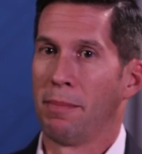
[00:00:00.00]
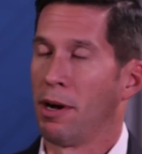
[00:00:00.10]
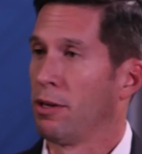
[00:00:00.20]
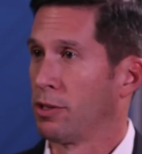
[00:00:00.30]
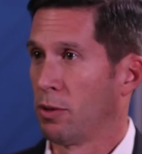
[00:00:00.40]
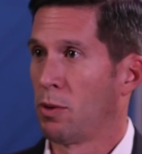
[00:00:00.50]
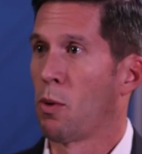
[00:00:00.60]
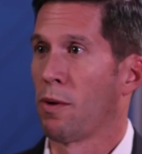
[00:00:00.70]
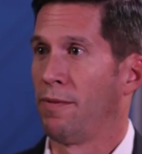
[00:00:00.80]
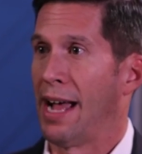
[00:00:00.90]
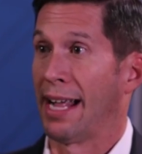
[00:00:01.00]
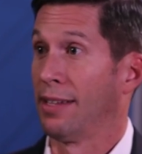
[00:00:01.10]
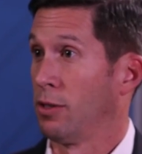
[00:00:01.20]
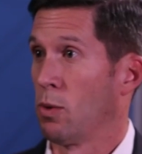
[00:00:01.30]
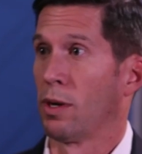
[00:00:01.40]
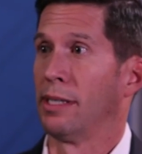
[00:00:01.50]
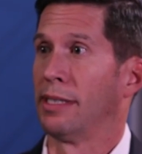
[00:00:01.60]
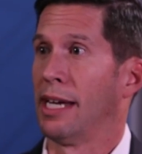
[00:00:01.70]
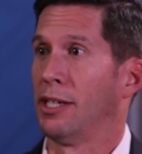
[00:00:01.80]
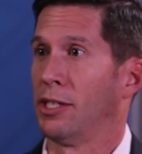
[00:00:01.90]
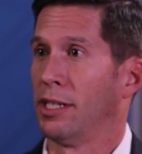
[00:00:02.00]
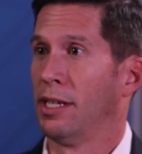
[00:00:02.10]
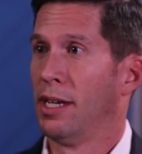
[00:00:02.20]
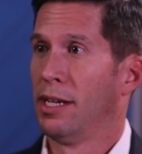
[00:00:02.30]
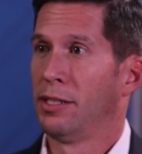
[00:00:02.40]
but also Corfac as an organization,